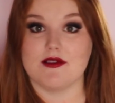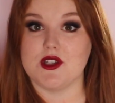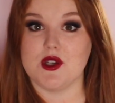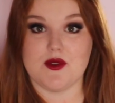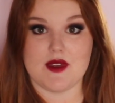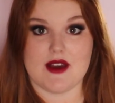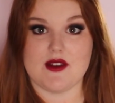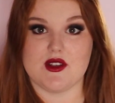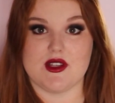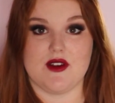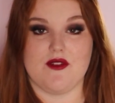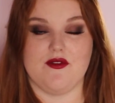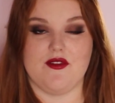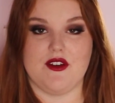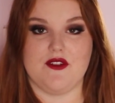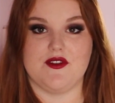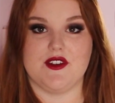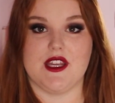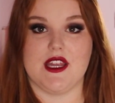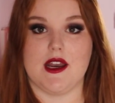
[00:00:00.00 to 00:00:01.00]

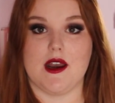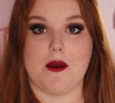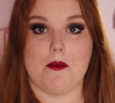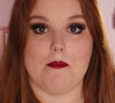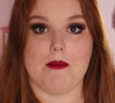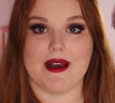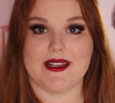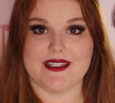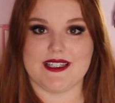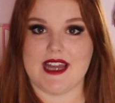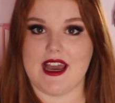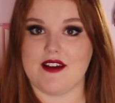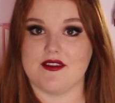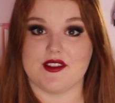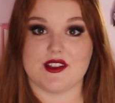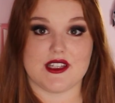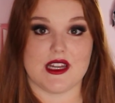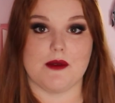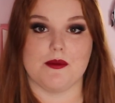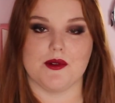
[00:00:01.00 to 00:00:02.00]
2015 must-have
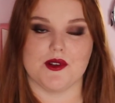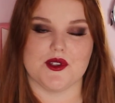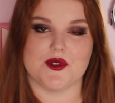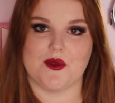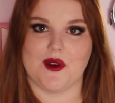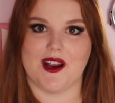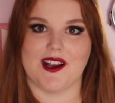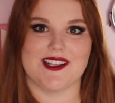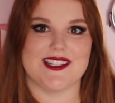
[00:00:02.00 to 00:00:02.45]
staples were,